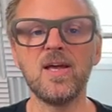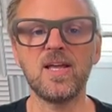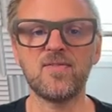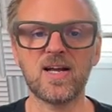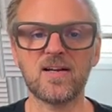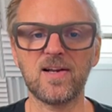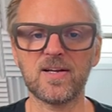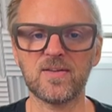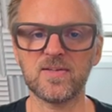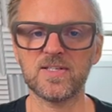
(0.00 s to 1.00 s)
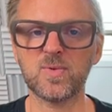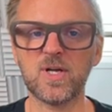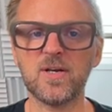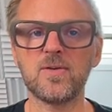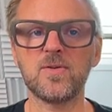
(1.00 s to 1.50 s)
If I click on this
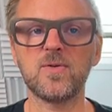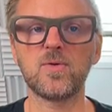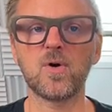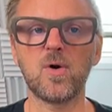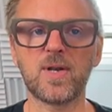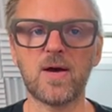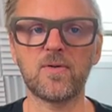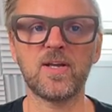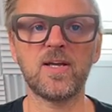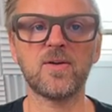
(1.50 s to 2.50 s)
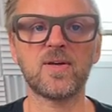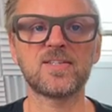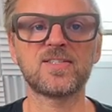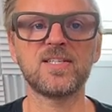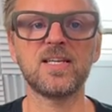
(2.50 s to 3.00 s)
one, you go down here, you can
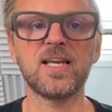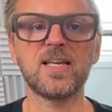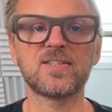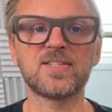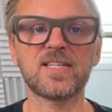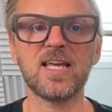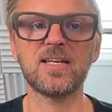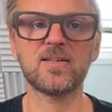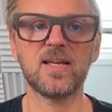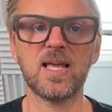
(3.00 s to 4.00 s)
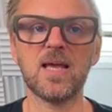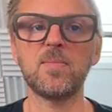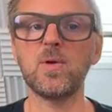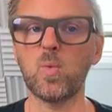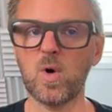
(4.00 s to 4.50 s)
see in state M
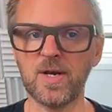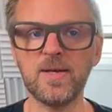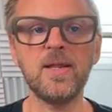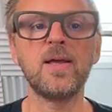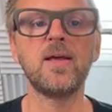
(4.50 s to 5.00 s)
E one,